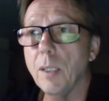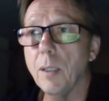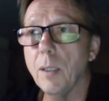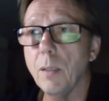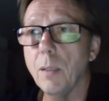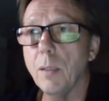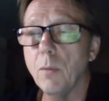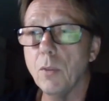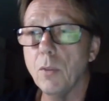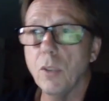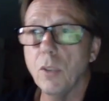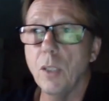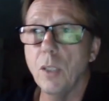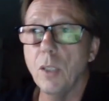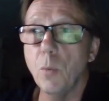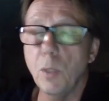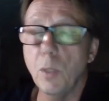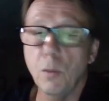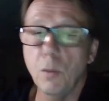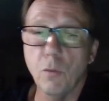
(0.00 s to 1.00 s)
it was
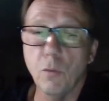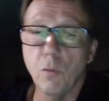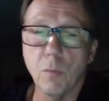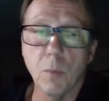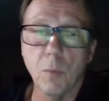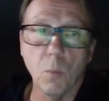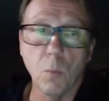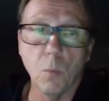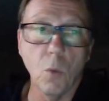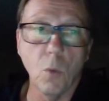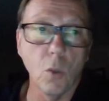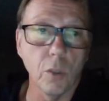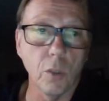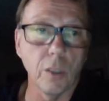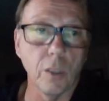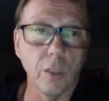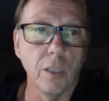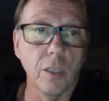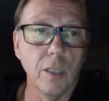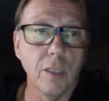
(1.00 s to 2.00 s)
wheeled from the
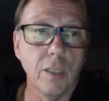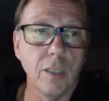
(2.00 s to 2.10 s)
ward